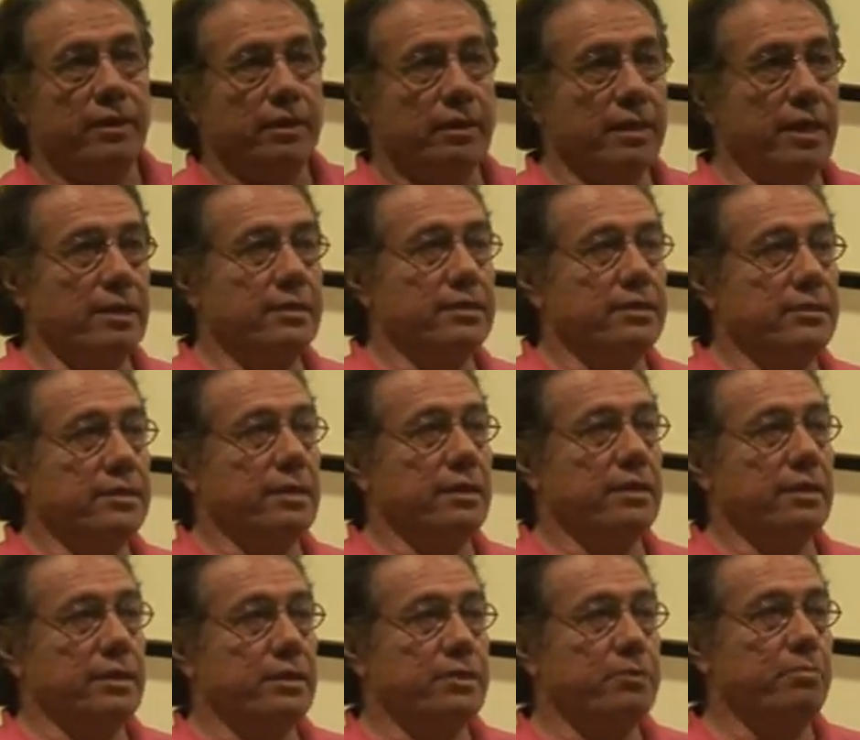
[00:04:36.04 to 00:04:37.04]
got to tell you,
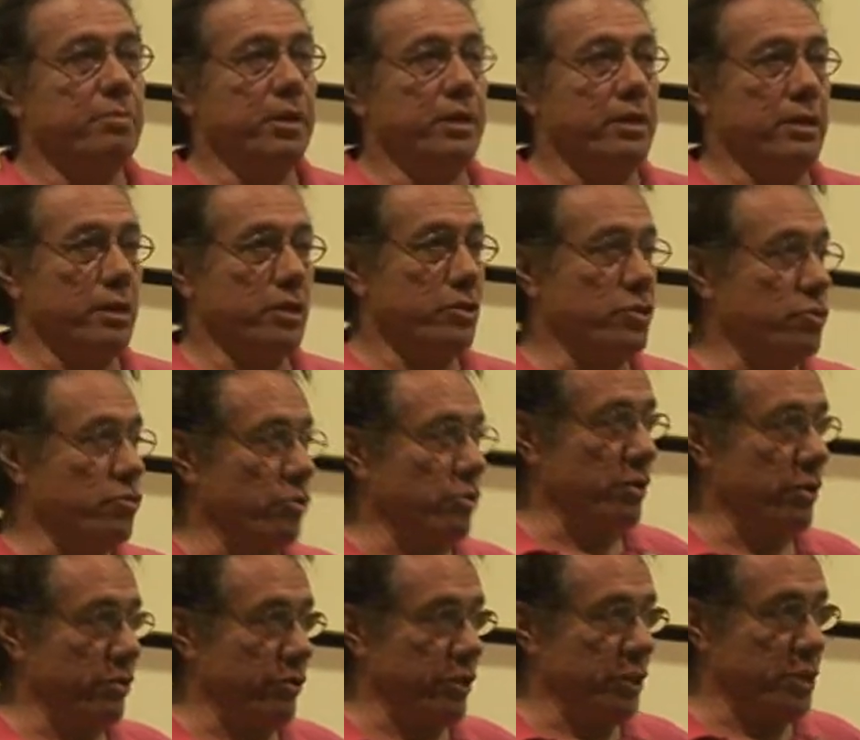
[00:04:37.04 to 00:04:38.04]
it's been an
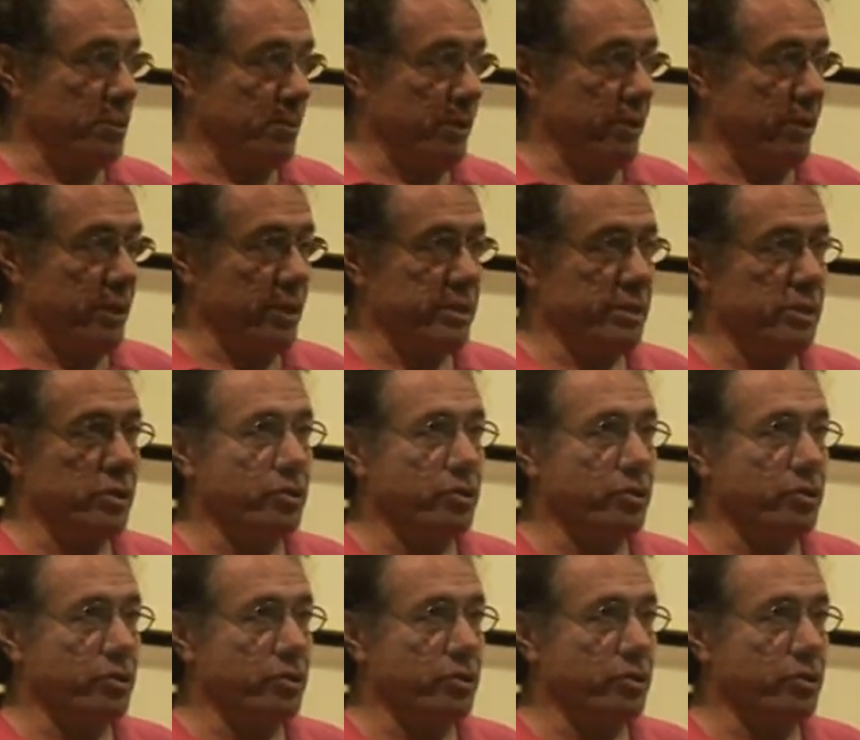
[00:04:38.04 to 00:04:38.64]
extraordinary experience. It